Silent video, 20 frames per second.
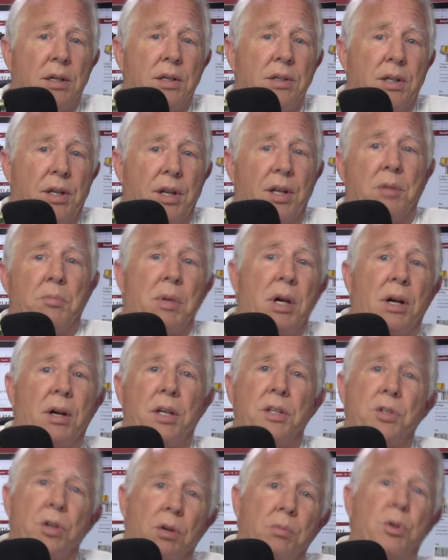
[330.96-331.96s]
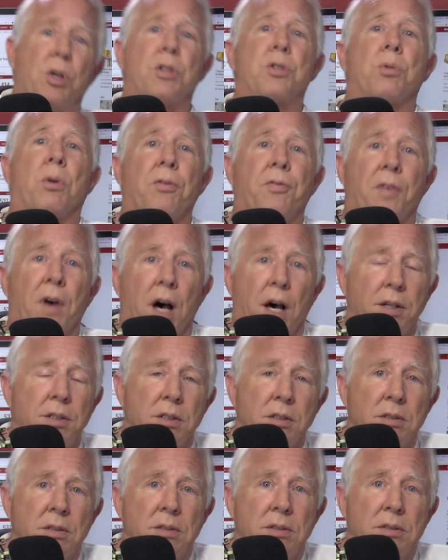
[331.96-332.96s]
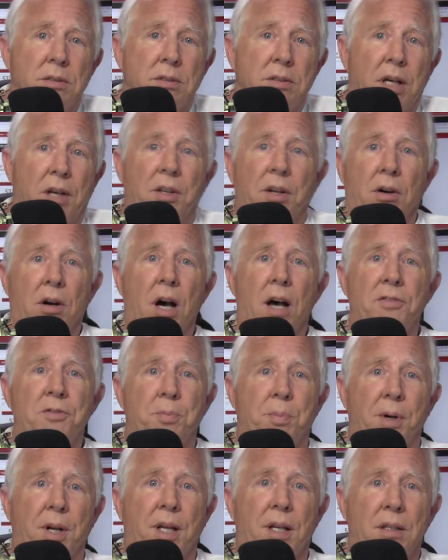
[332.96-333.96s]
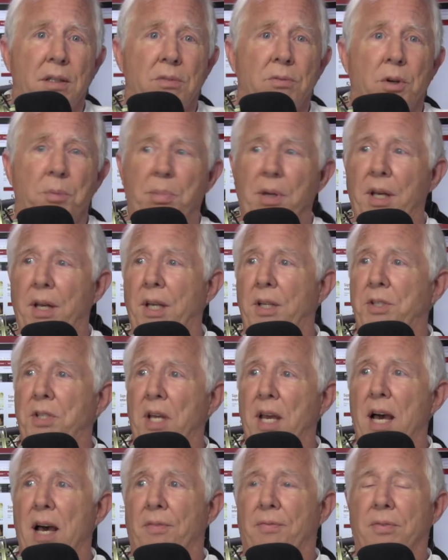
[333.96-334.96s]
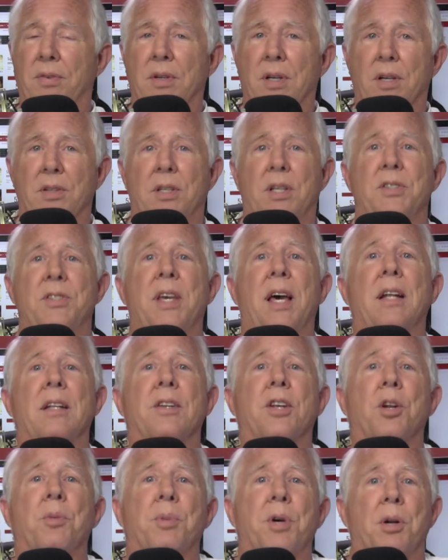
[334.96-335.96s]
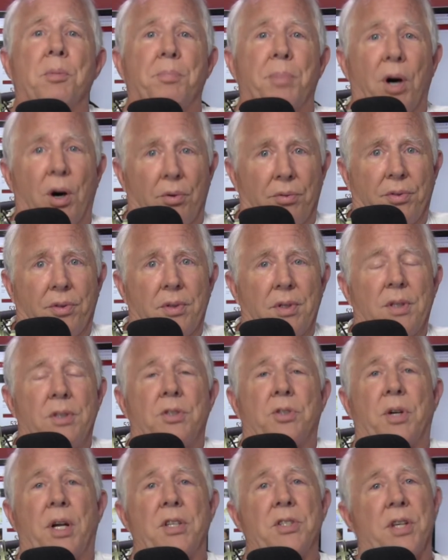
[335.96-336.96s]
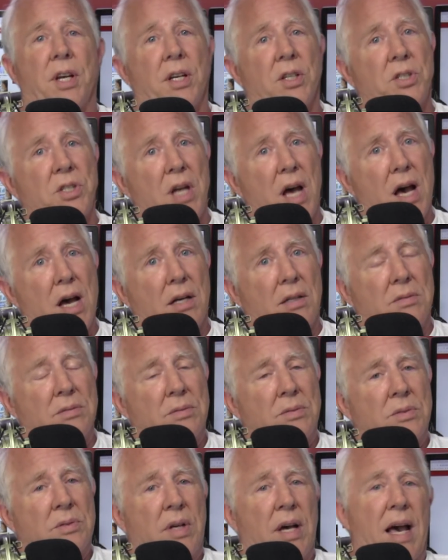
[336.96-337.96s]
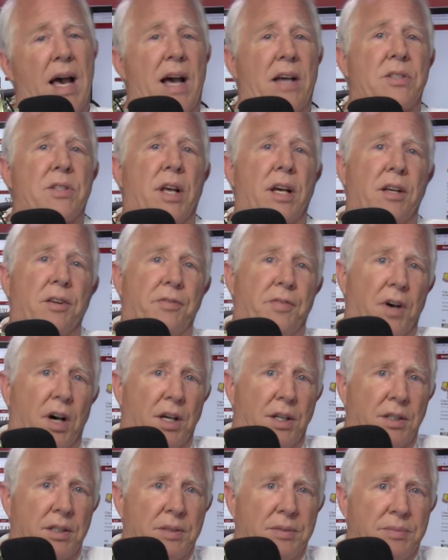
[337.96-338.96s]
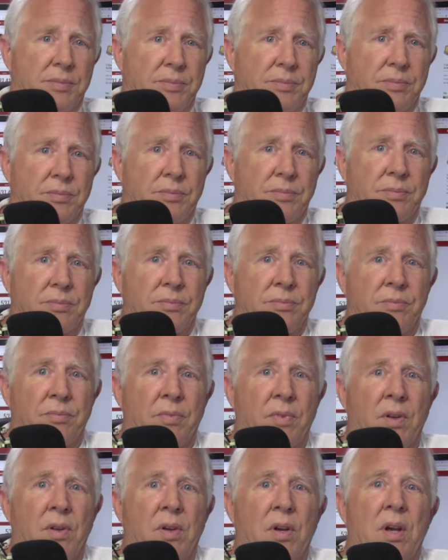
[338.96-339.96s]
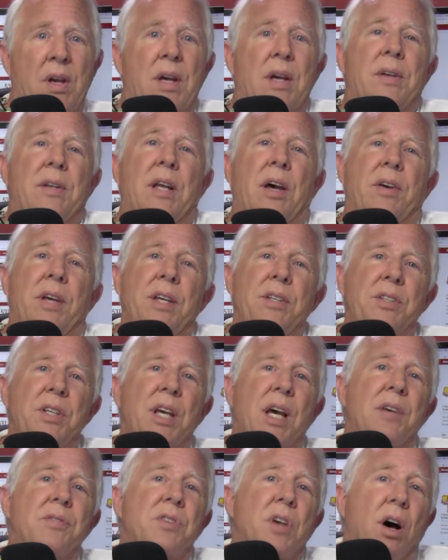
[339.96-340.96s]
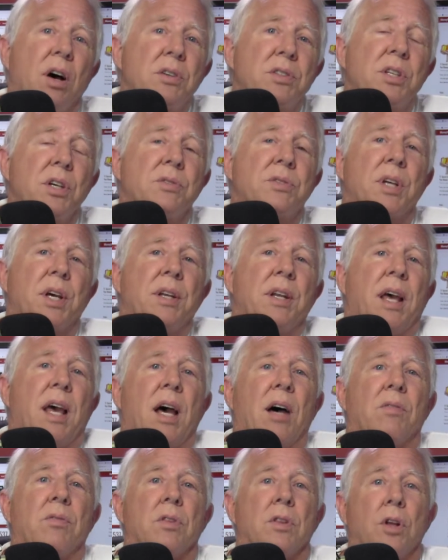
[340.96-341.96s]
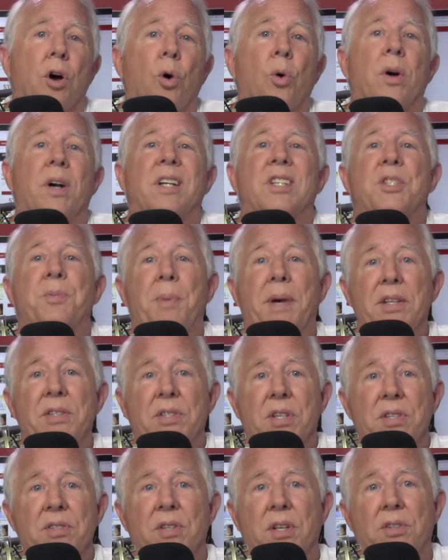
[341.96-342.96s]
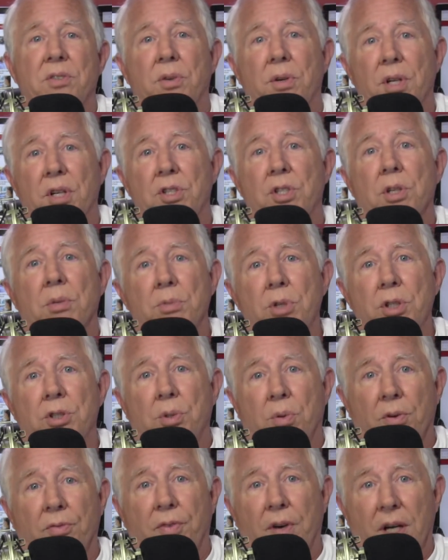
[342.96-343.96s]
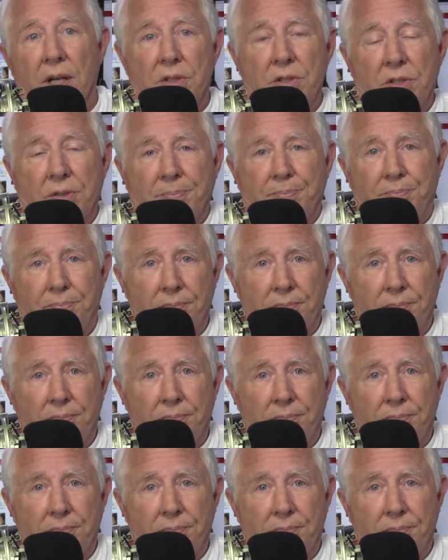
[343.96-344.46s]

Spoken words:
getting married to a mutual fund, and their offspring would be an ETF. It's got a little bit of both. Trades like a stock, acts like a fund. Now, ETFs also tend to have lower expenses than traditional mutual funds.